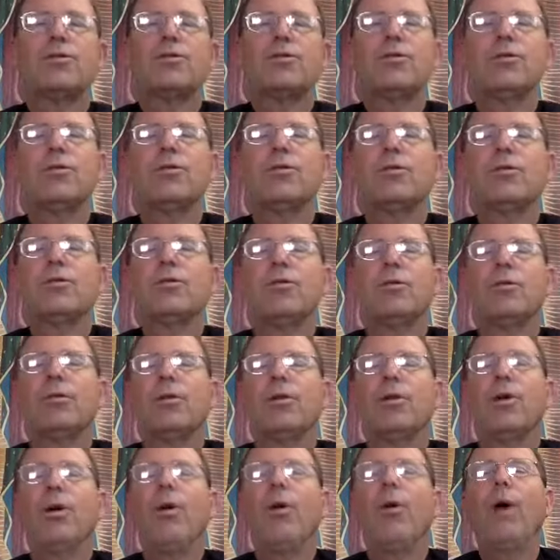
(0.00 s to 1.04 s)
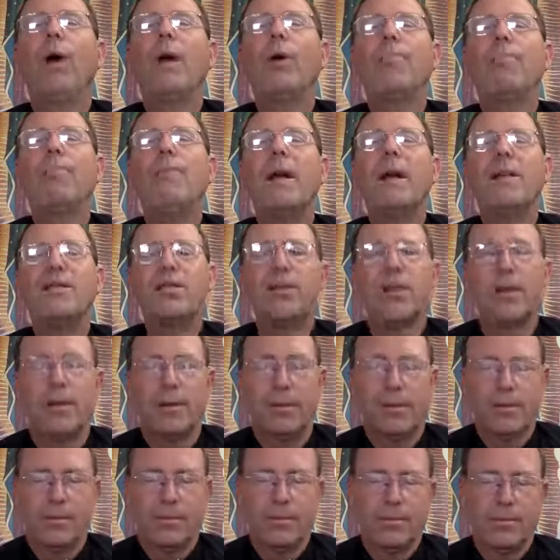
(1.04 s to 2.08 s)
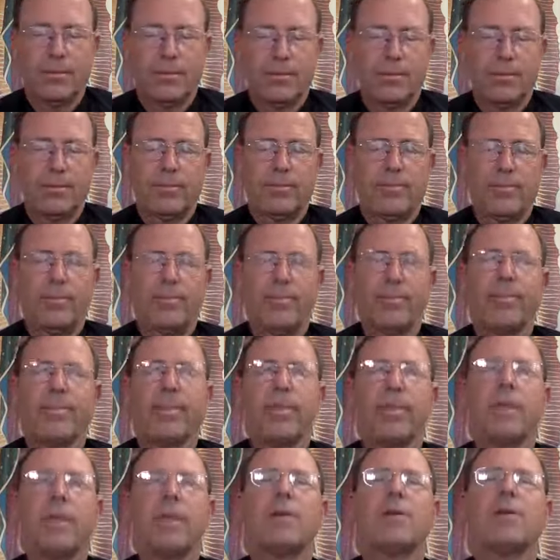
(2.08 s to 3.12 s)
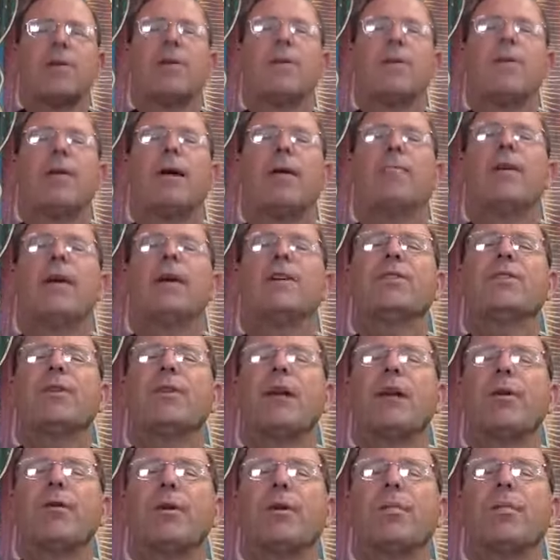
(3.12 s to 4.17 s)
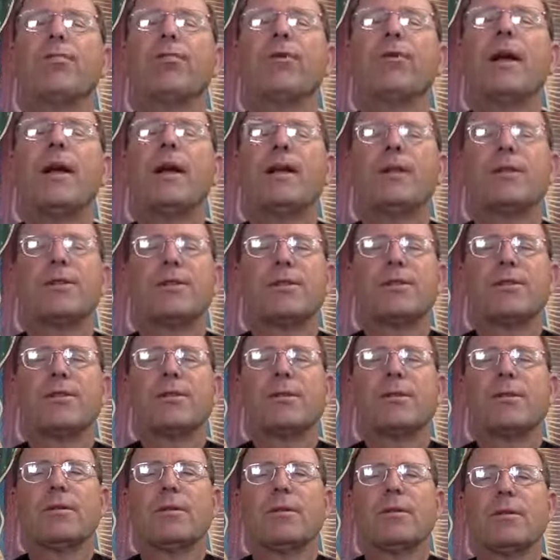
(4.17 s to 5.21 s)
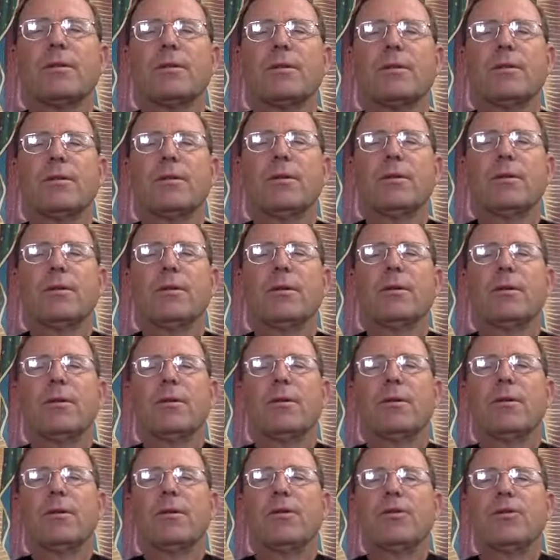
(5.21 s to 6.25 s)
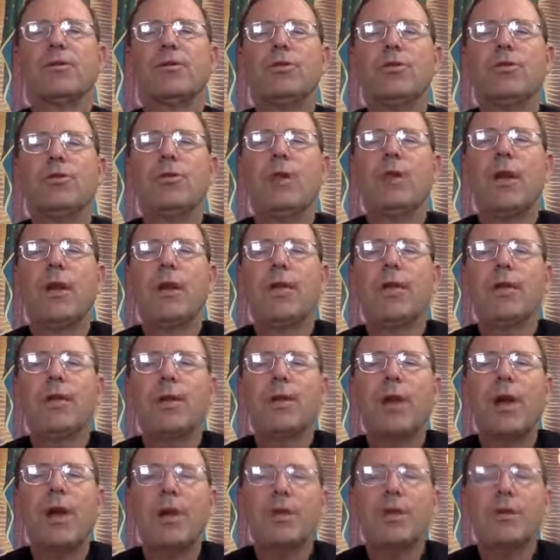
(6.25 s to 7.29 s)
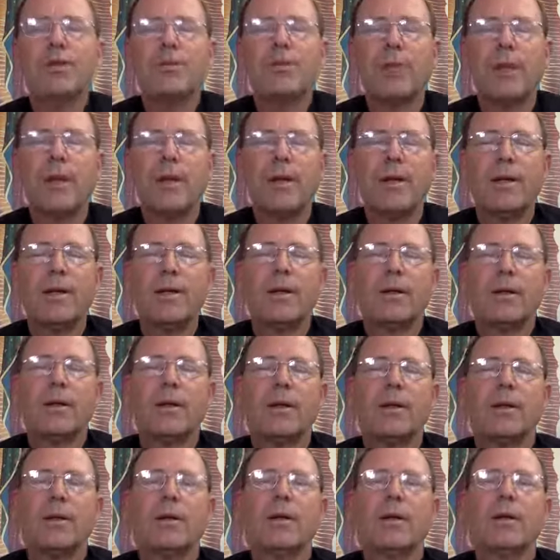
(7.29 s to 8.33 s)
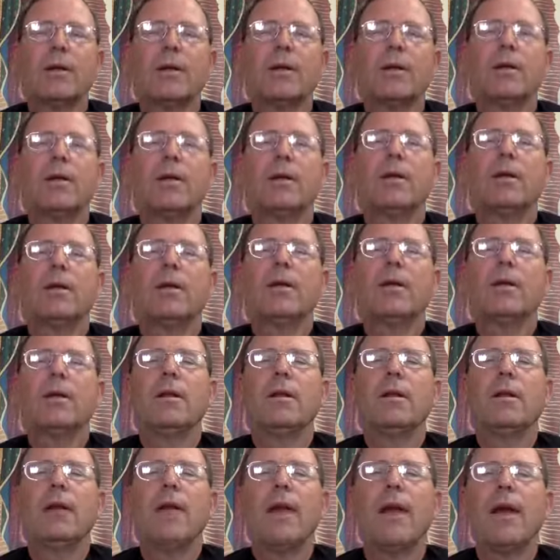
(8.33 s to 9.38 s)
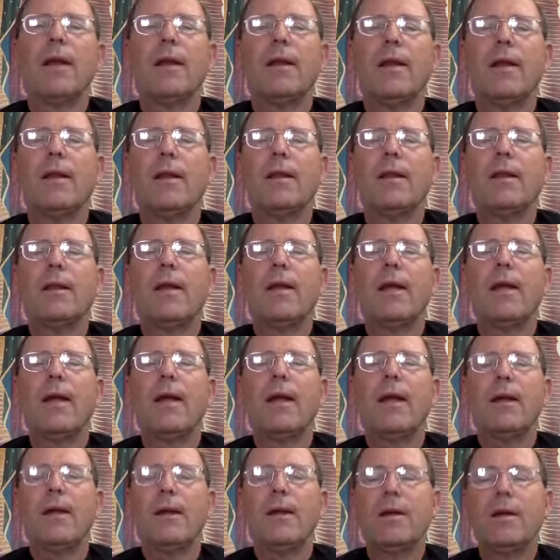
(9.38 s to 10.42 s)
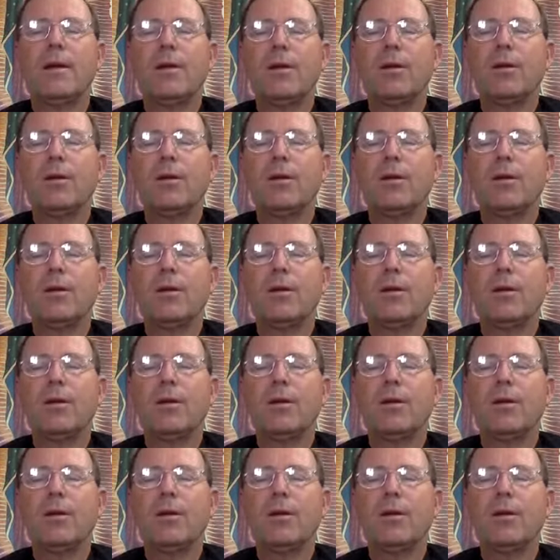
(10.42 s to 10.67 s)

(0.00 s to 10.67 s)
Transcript: to go on mission to be a missionary priest to another country that they